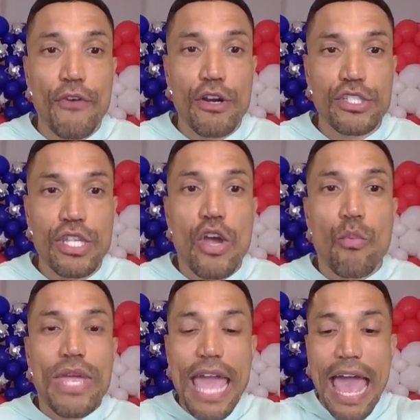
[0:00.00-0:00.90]
First,
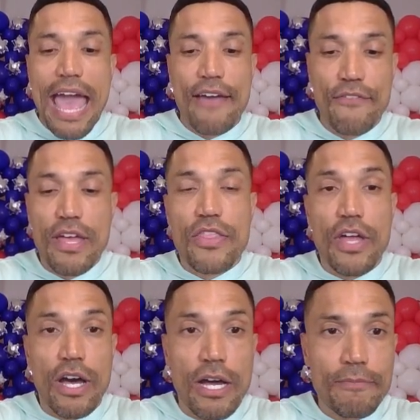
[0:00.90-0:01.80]
we have
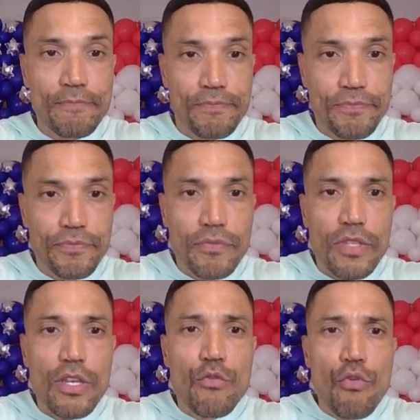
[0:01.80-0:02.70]
the
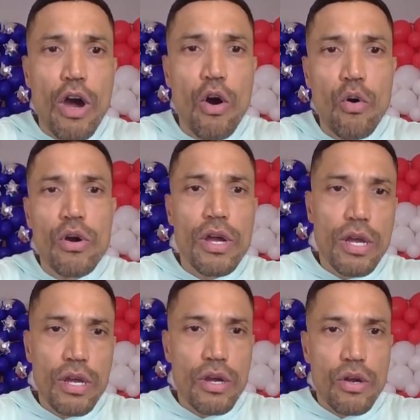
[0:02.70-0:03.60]
row
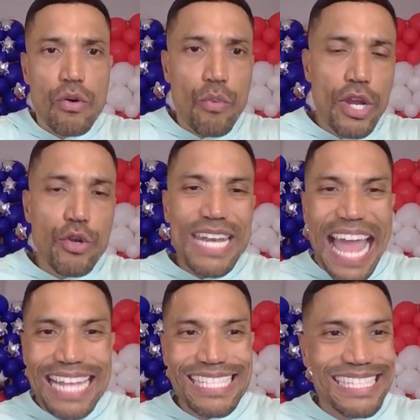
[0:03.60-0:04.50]
where you can
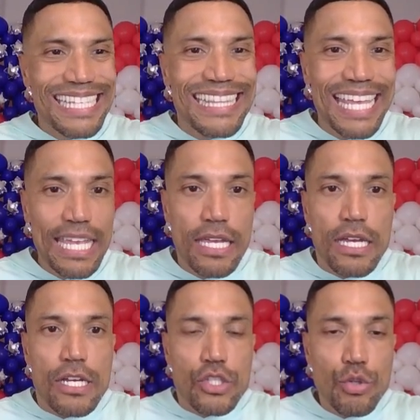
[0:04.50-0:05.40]
access the link
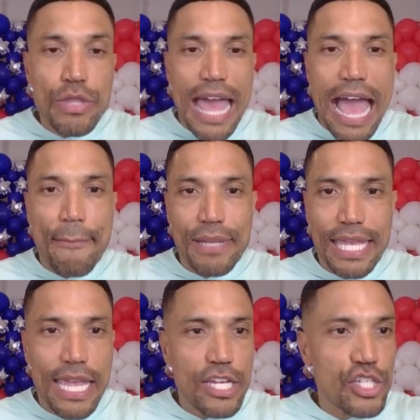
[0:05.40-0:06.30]
to the
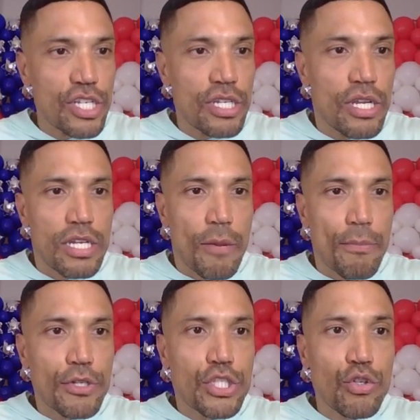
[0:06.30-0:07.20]
application.
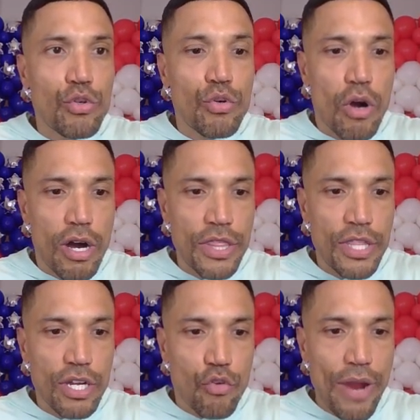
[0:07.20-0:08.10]
Number two, on
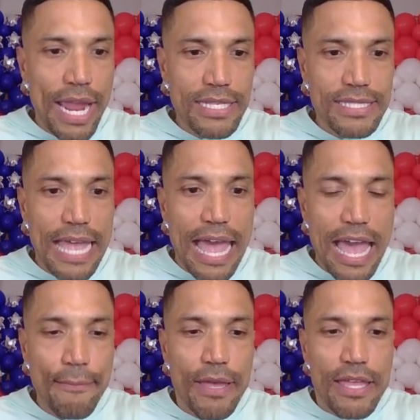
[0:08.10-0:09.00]
the grants
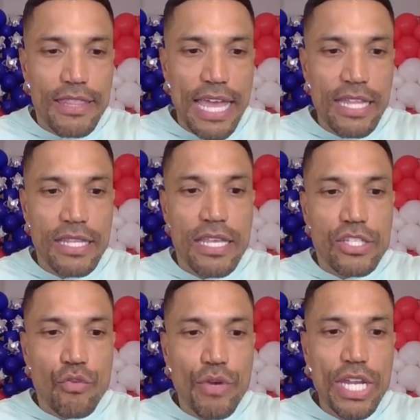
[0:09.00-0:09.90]
tab. Then
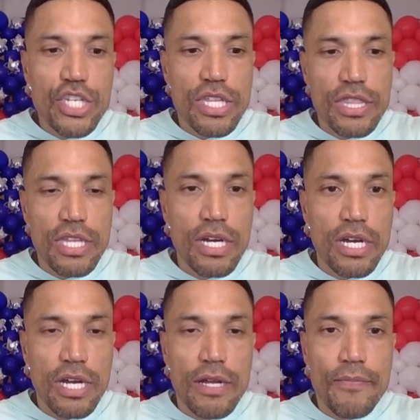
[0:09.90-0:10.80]
to reach
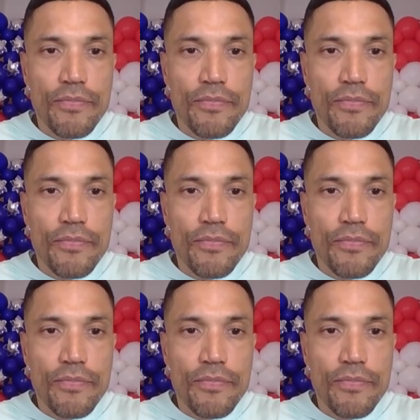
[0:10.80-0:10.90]
the